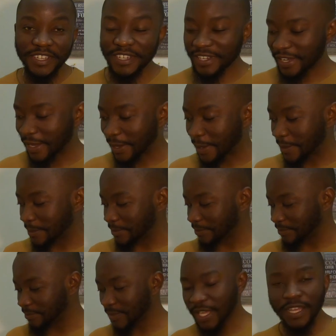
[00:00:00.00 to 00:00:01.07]
going to be
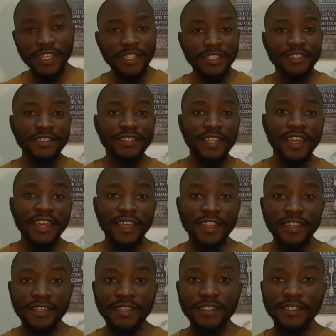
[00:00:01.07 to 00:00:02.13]
showing you how to
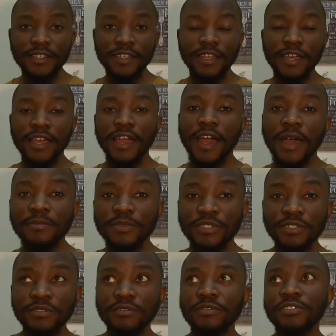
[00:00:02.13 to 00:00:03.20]
make a
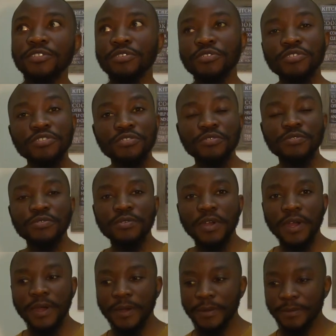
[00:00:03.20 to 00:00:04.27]
Rolex, a
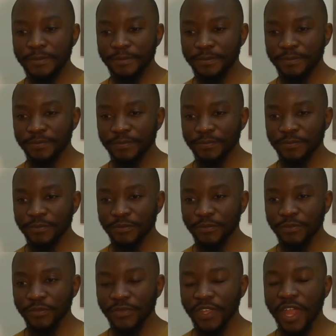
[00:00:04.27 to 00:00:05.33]
Ugandan
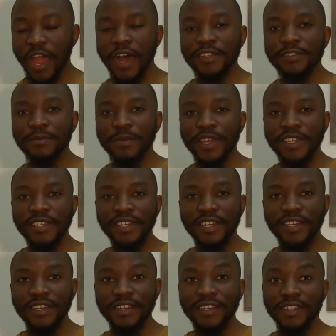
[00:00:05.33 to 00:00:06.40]
Rolex.
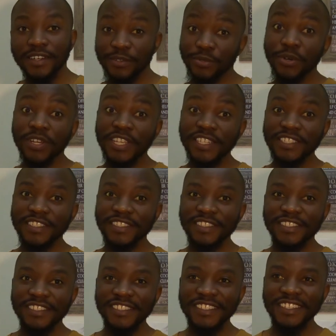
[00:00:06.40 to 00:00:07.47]
Not the watch,
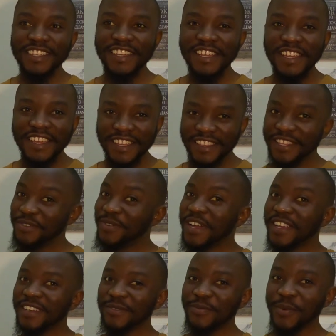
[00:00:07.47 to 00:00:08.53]
but the
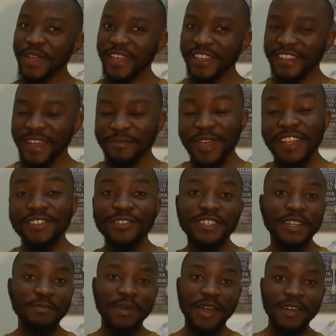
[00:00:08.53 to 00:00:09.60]
food. I'm
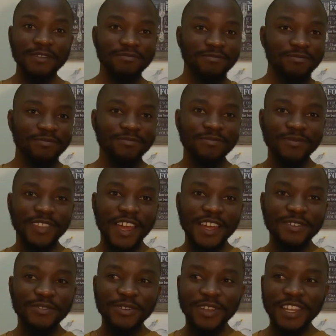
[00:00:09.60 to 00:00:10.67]
not talking about this
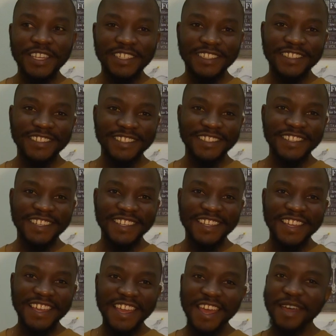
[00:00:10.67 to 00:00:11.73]
Rolex, I'm talking about
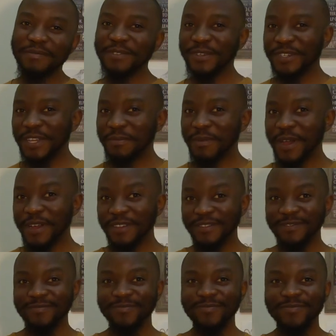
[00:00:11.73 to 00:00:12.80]
that Rolex.